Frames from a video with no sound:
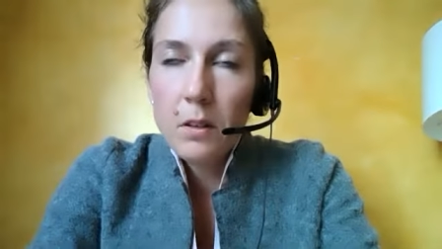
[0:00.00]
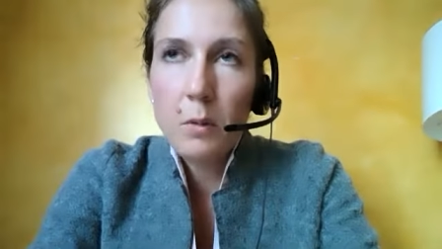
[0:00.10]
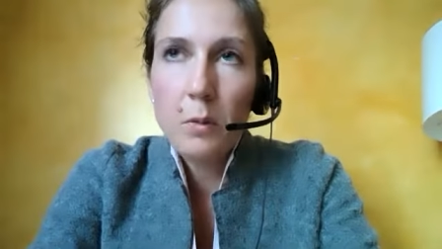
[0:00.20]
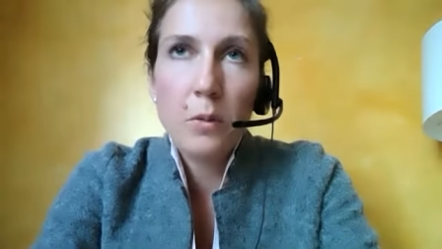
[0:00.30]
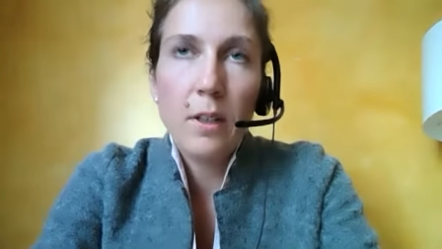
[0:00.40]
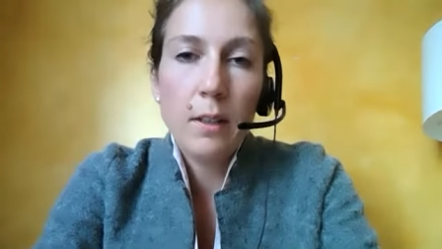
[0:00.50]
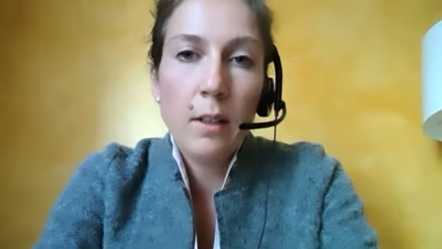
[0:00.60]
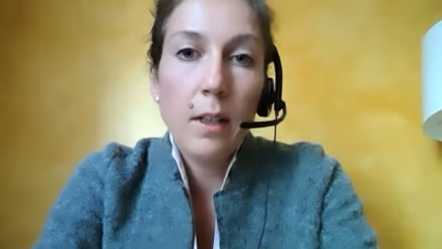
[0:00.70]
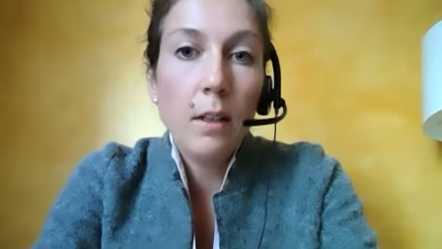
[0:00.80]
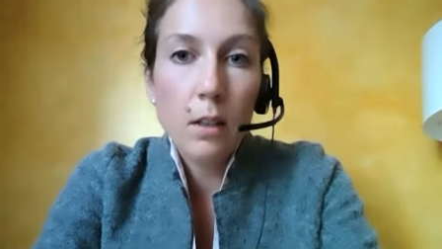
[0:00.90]
it was really
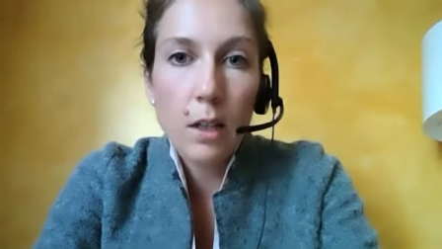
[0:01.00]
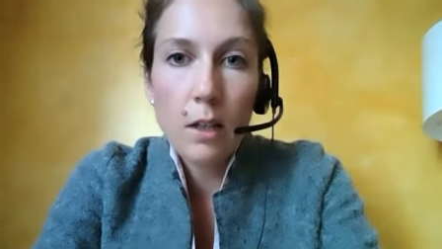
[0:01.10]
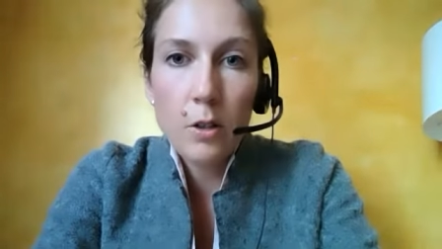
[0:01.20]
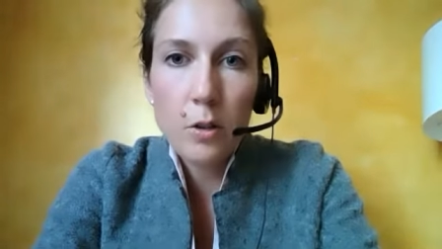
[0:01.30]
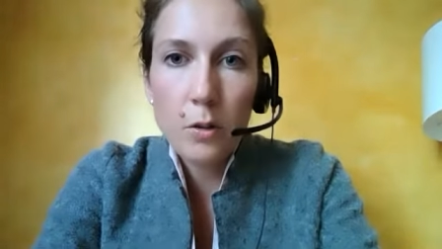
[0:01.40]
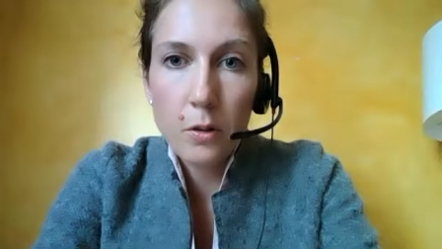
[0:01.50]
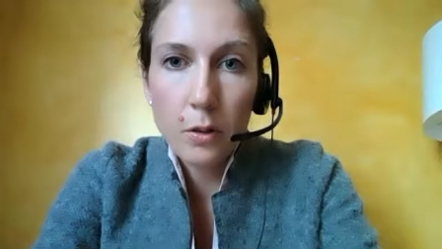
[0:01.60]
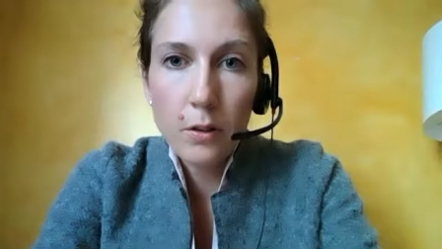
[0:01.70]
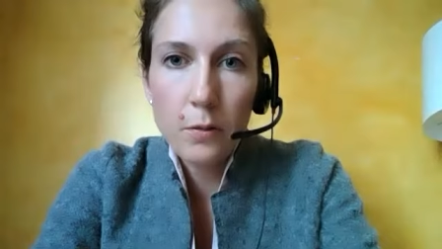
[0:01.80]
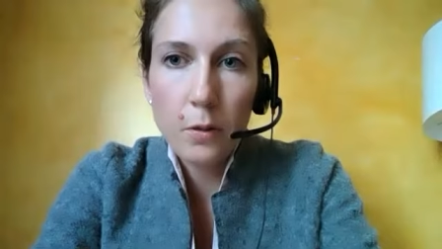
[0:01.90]
an intercultural
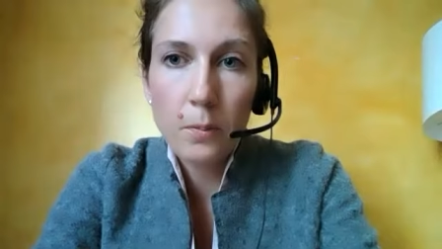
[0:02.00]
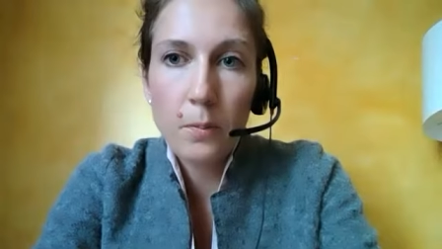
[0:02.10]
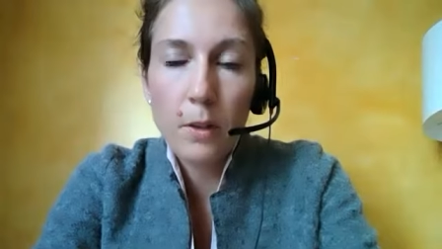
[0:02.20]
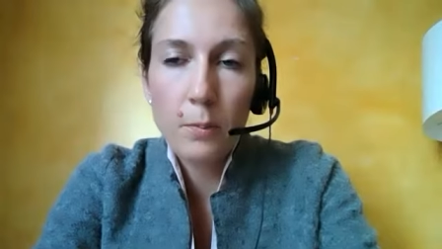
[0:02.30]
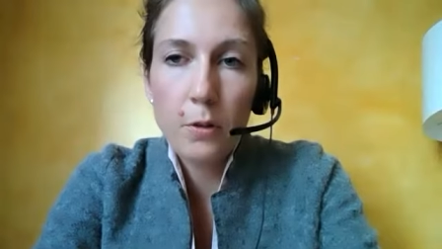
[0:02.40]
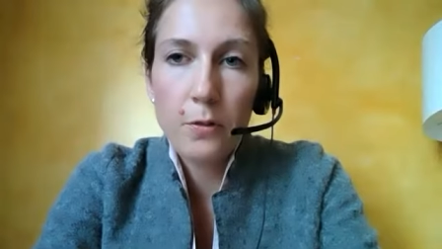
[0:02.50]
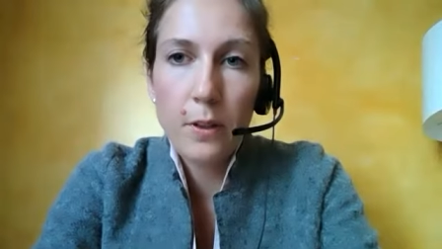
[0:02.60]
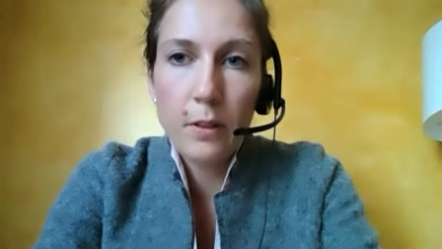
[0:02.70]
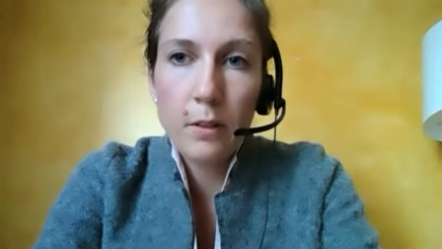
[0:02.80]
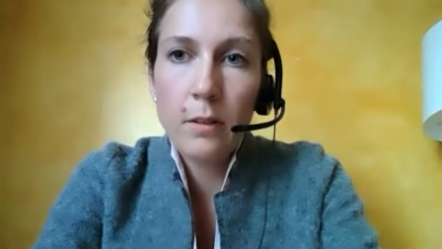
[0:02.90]
course from
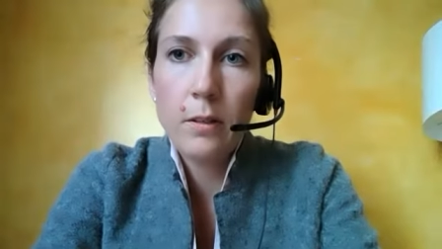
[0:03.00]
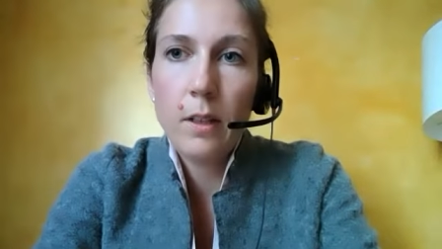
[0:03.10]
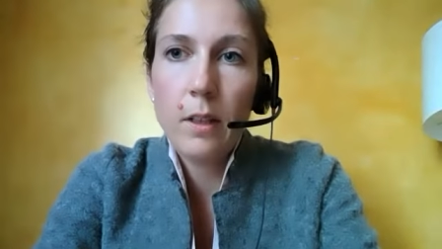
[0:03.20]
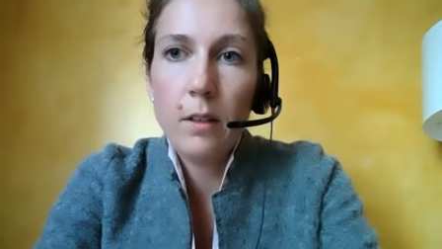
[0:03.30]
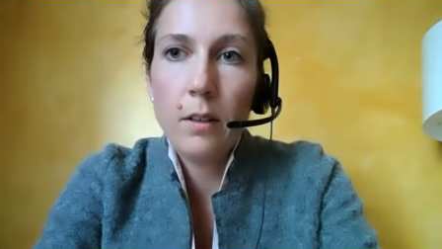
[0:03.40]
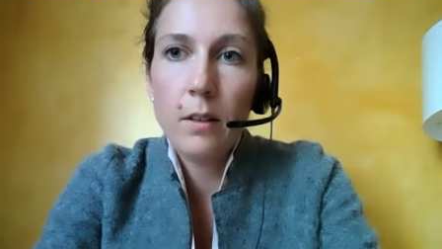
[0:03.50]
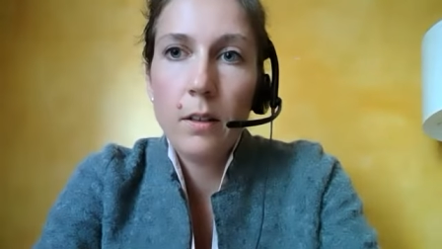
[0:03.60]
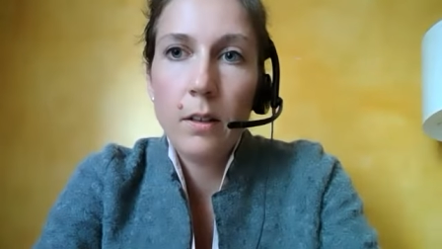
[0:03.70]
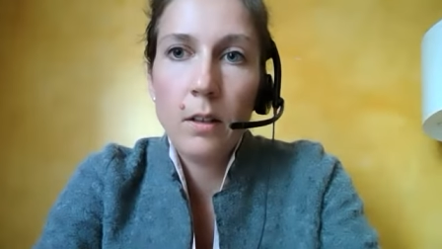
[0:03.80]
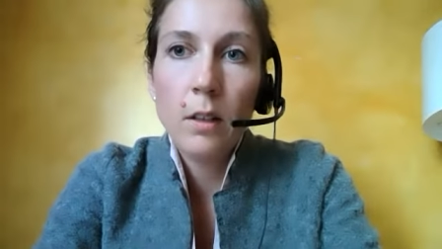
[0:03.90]
professors and
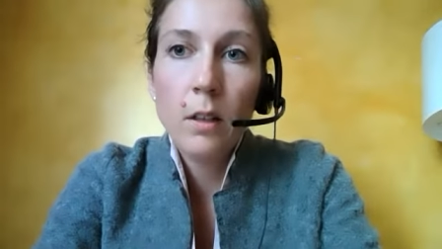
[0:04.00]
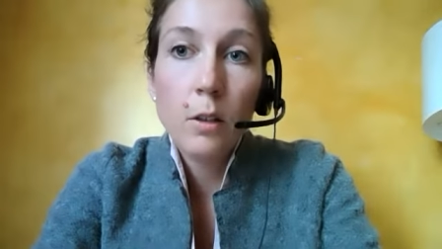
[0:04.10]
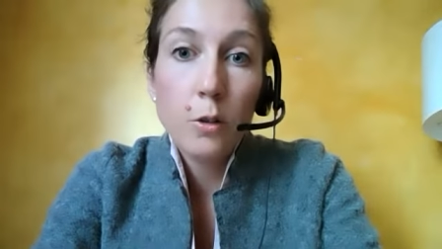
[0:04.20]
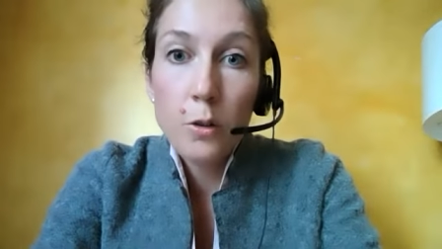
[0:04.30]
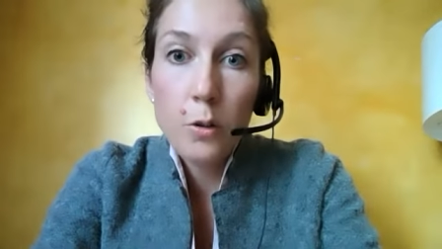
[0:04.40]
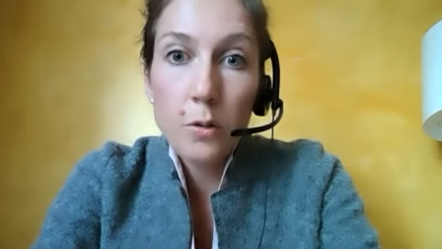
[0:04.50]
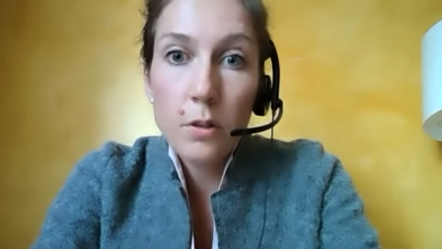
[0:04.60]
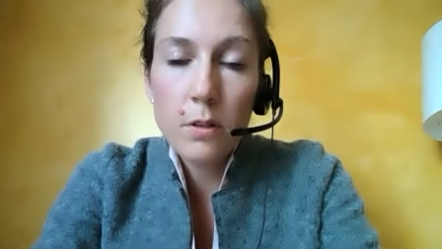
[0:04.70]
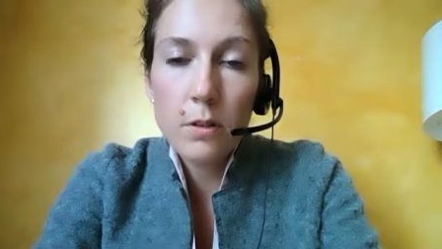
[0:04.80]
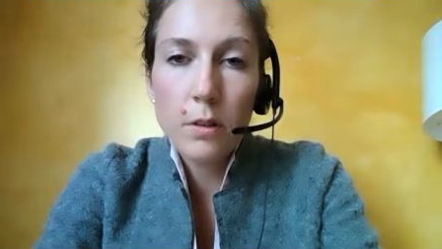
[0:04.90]

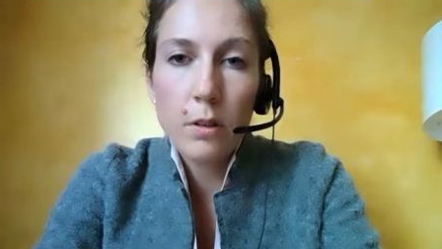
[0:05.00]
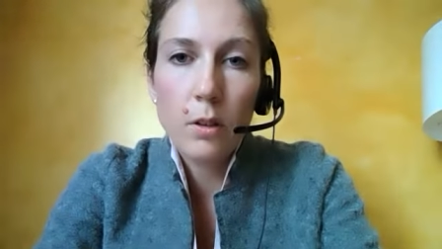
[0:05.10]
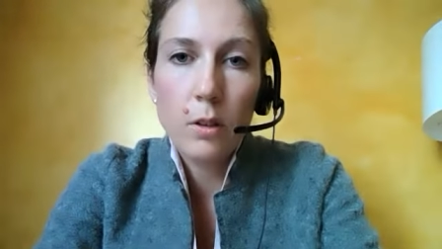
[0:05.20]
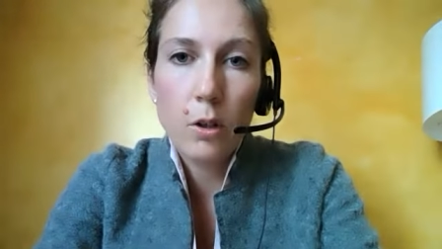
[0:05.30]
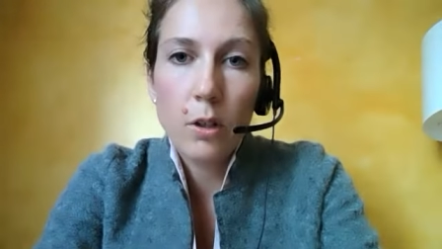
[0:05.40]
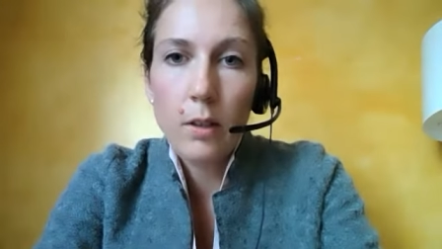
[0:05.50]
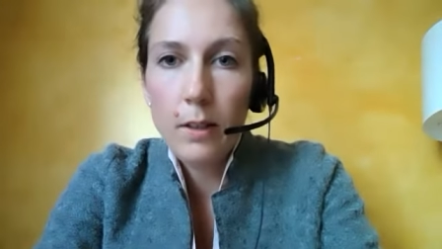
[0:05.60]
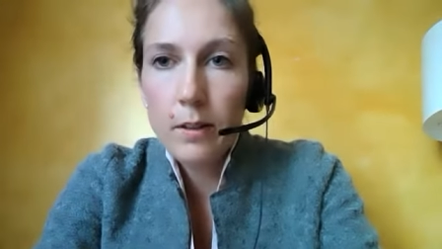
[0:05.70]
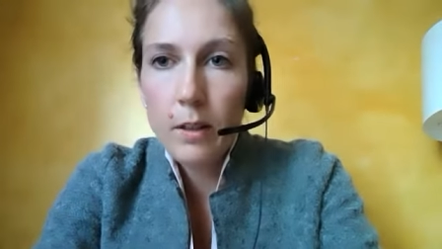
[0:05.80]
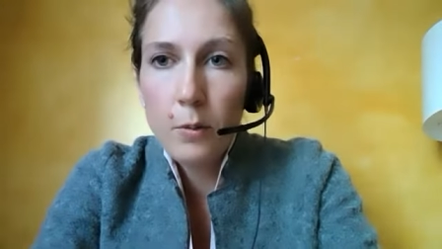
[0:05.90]
students or
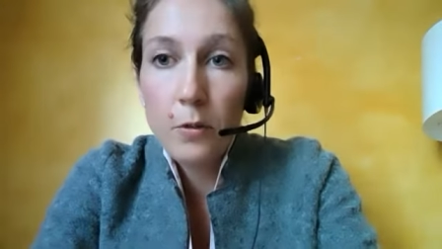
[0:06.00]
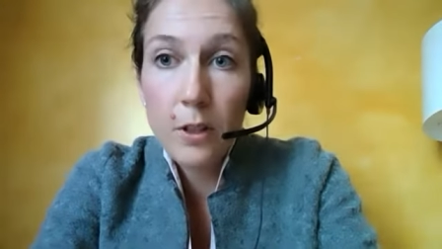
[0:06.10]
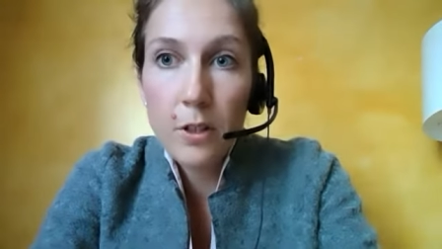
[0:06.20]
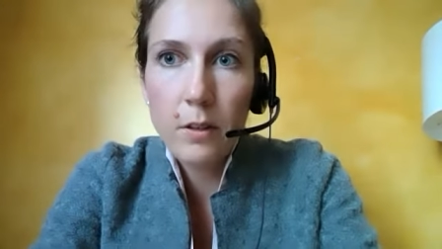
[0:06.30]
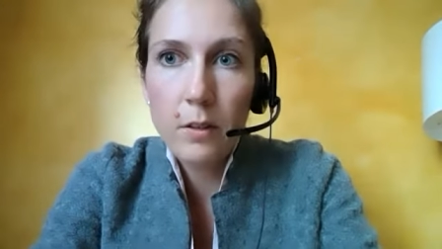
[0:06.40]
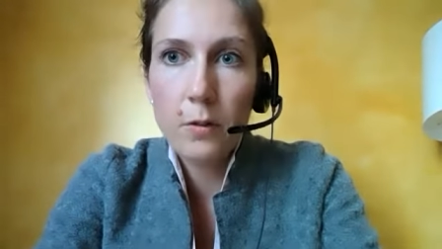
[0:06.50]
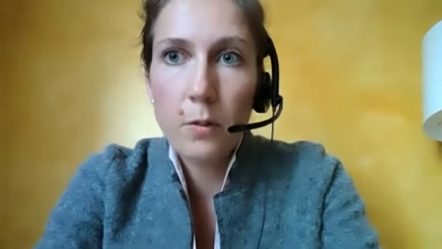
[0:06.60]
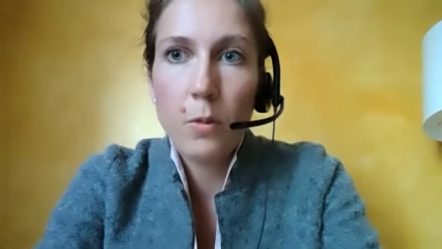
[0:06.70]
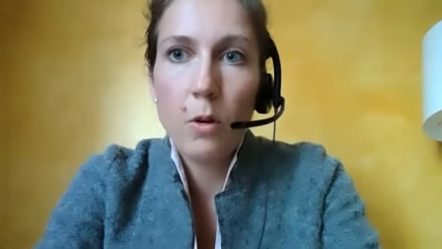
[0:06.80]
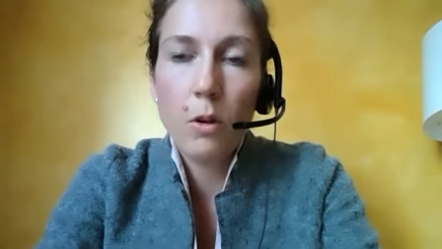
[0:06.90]
let's say professionals
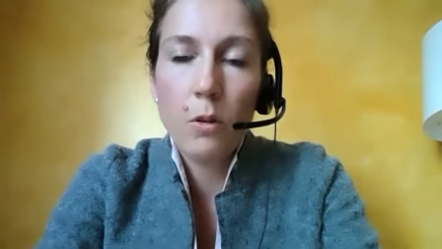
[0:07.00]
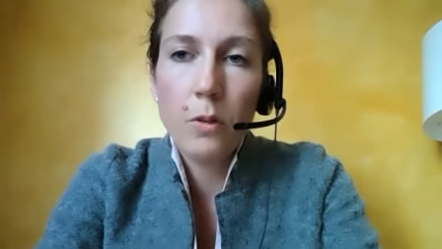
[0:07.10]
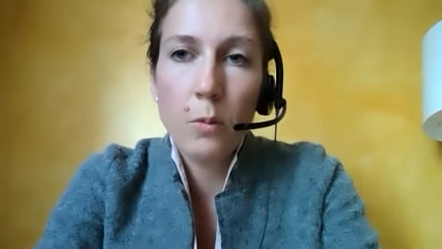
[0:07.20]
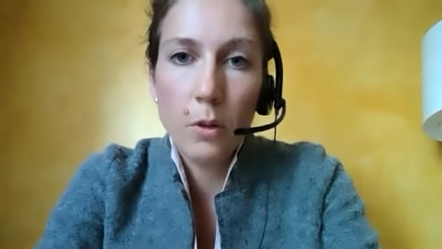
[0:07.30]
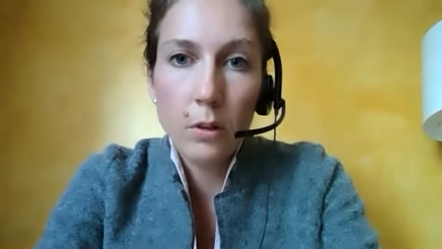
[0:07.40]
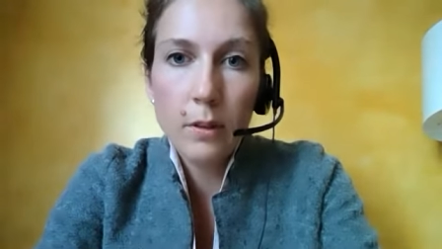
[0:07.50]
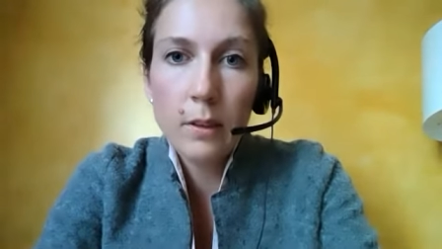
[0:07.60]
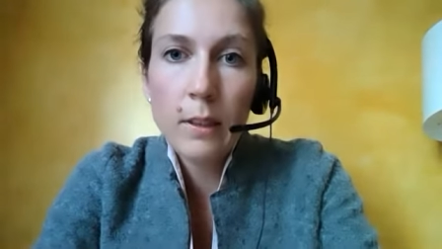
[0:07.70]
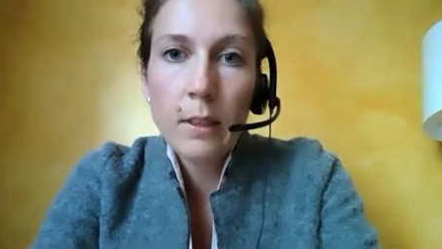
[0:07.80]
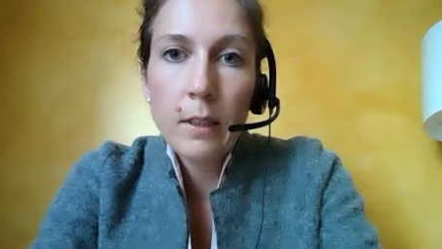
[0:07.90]
from all over the world.